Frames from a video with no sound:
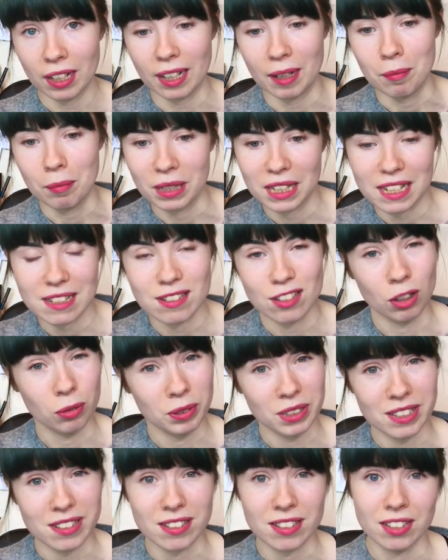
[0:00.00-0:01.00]
But that's not
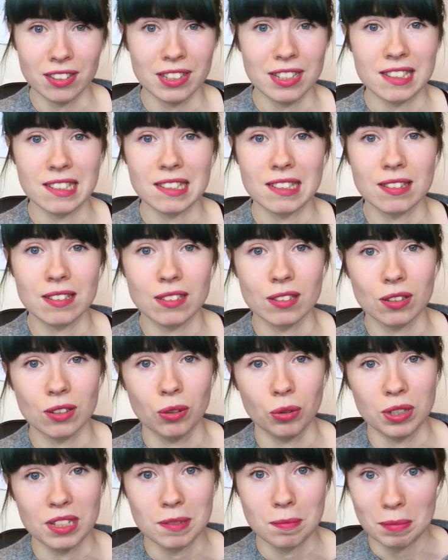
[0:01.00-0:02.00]
what this series is
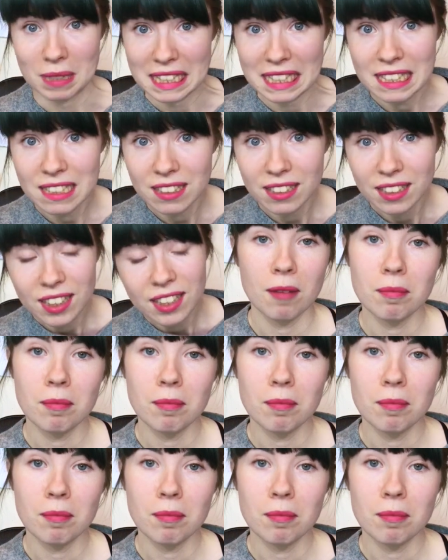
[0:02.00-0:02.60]
going to be.